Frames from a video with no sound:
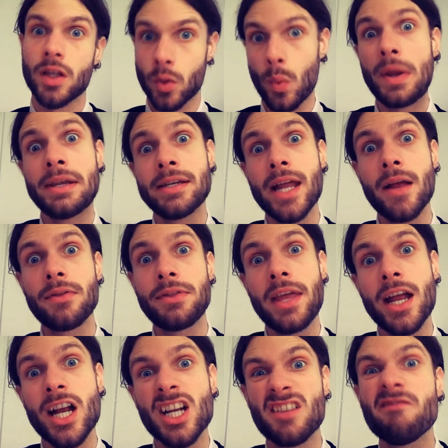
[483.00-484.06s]
The wind out
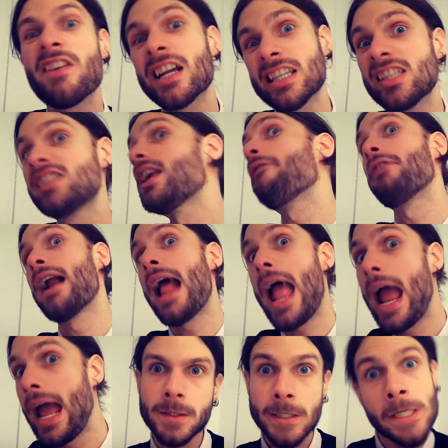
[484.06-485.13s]
there can sever a
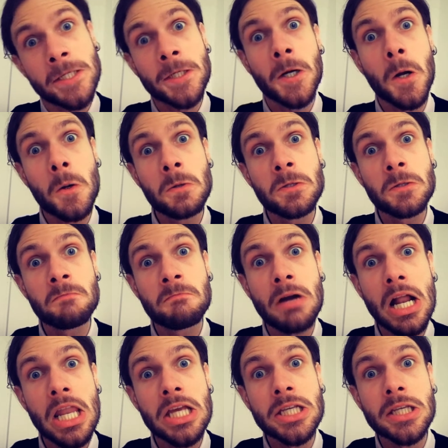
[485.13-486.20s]
head. Get your own
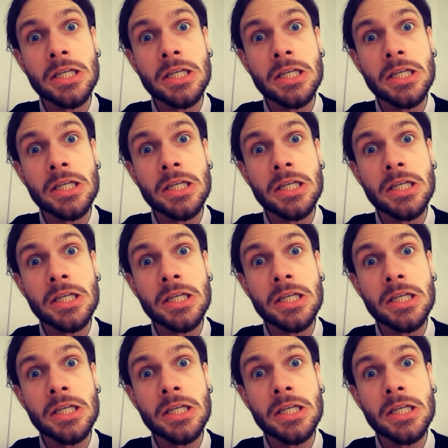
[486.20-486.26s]
umbrellas.